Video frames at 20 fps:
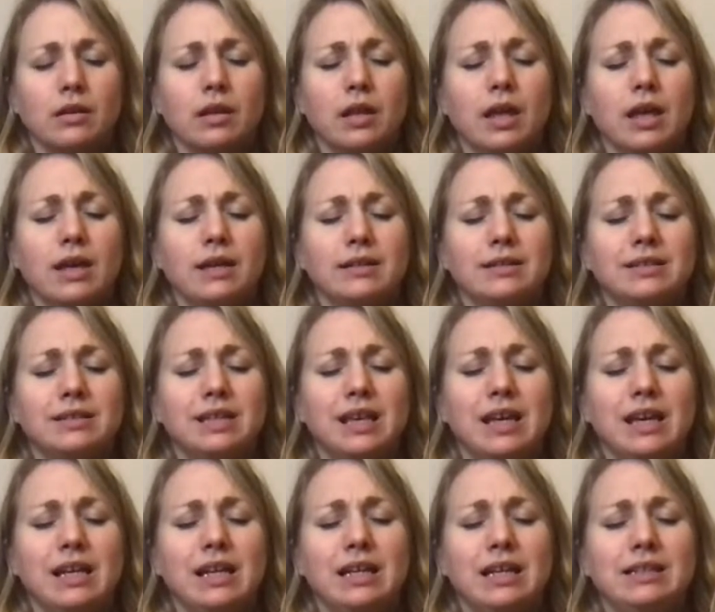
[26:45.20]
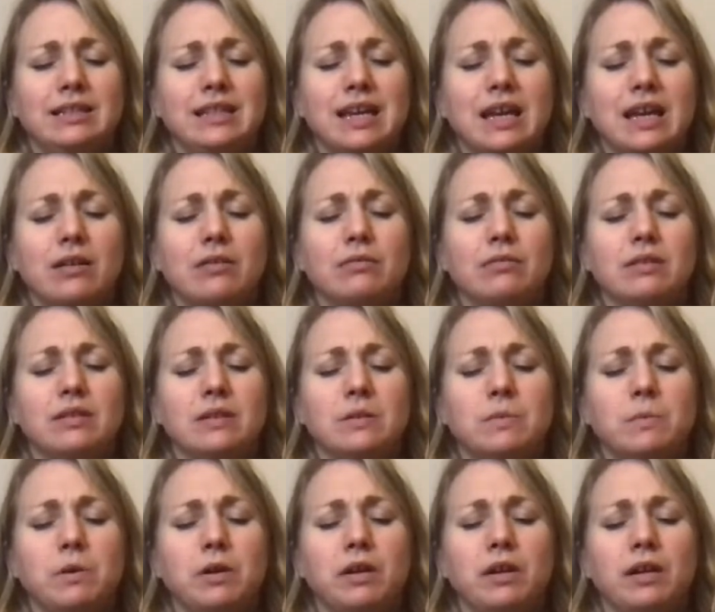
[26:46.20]
Exhaling down the
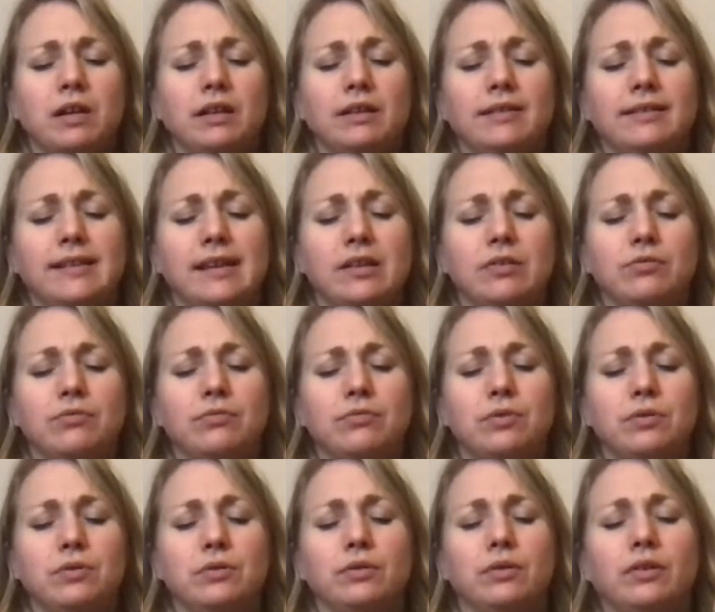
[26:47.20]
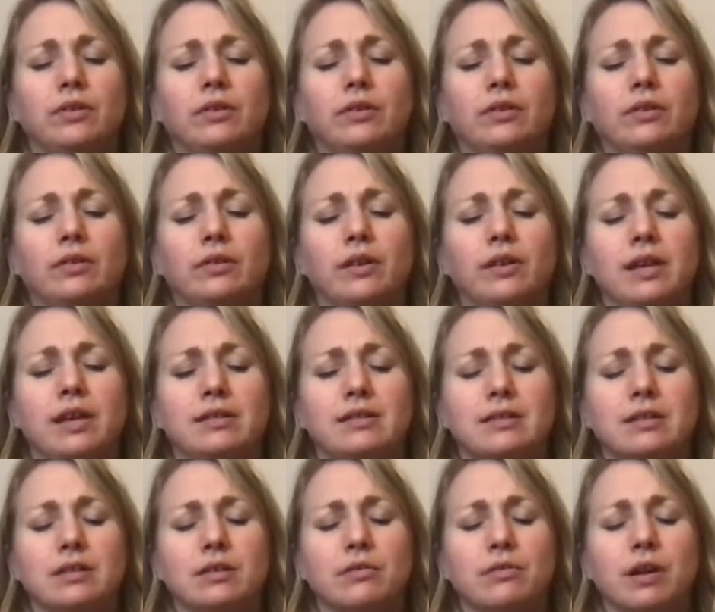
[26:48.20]
spine, send roots
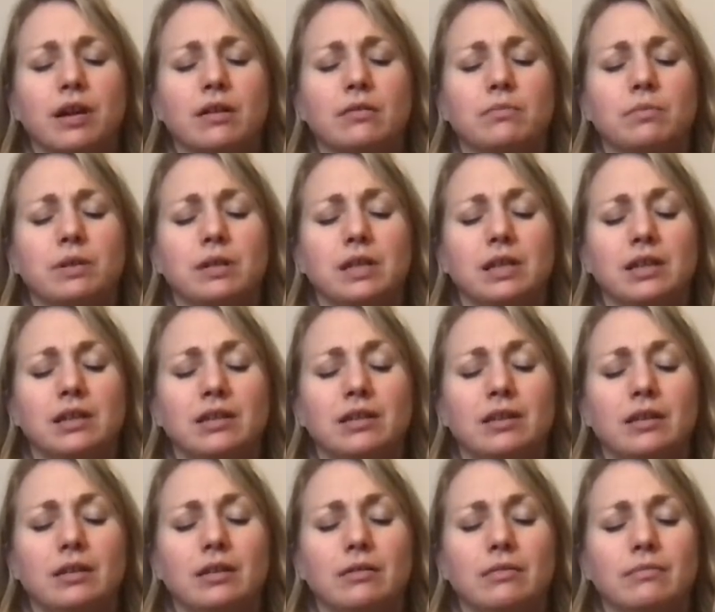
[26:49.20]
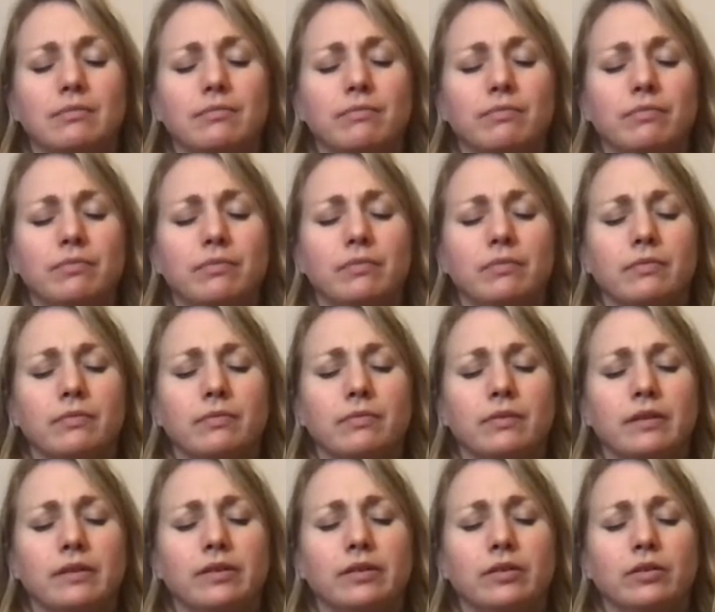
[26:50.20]
into the ground beneath you.
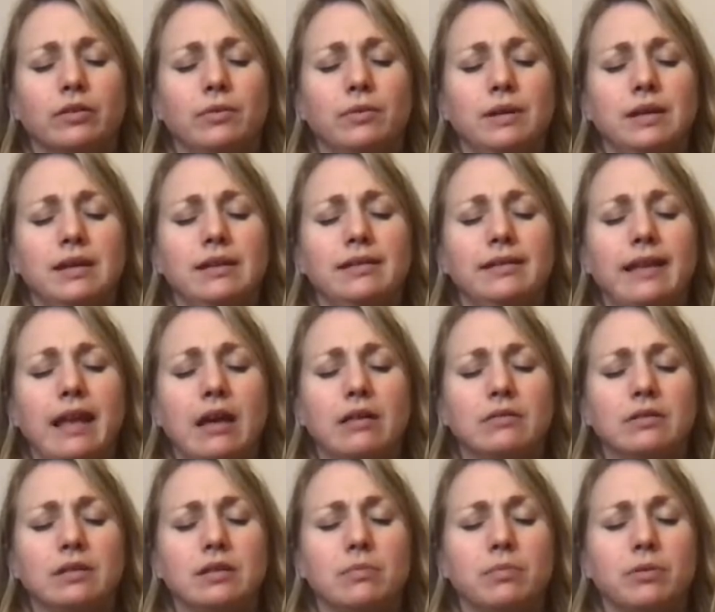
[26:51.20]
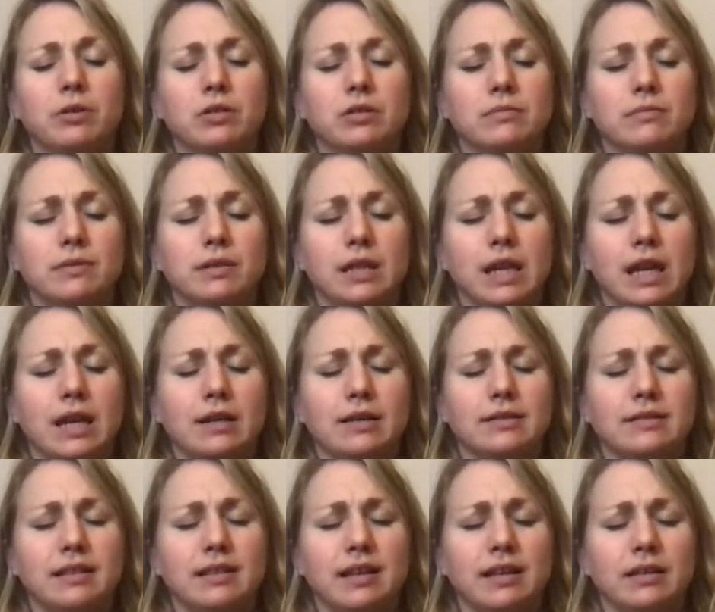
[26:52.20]
Squeeze out at the bottom of the
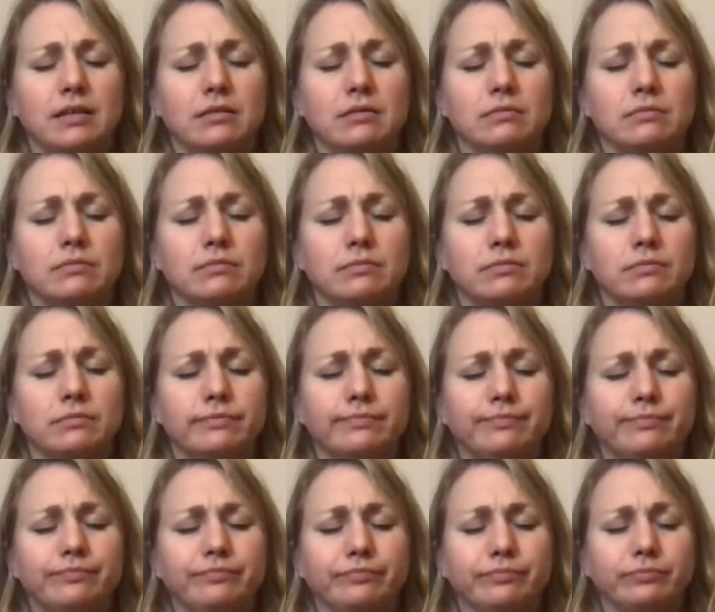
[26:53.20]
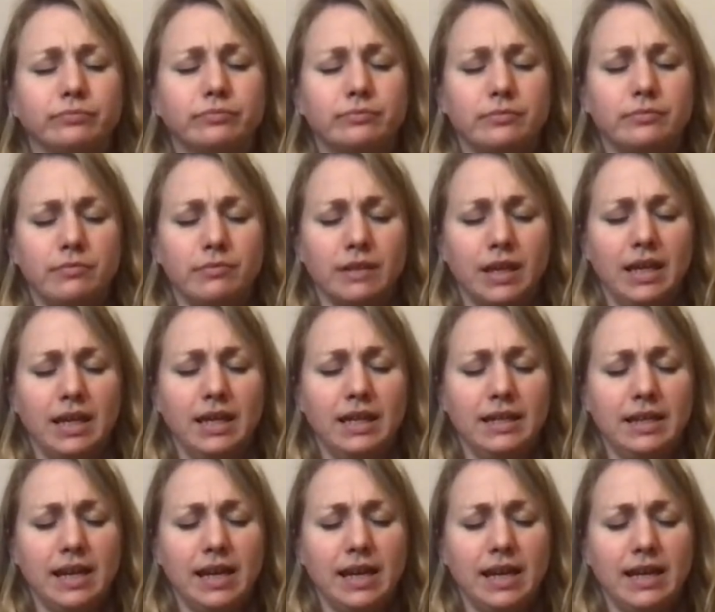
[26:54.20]
exhale.
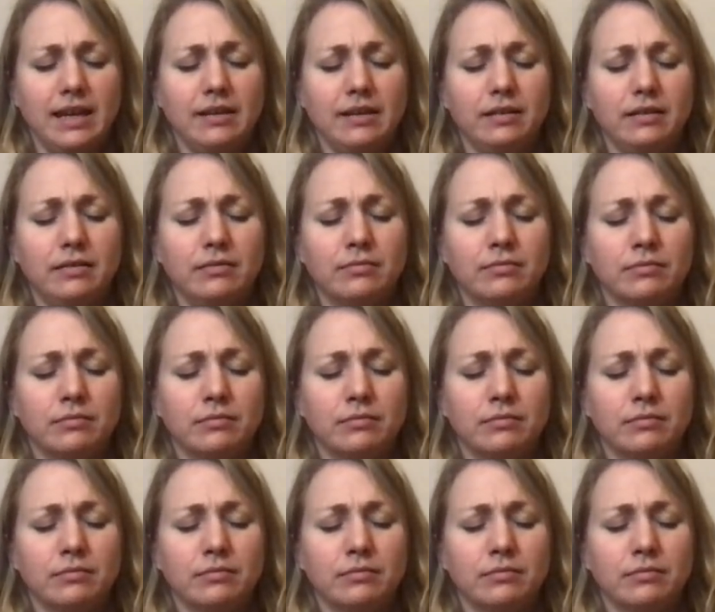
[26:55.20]
Inhale.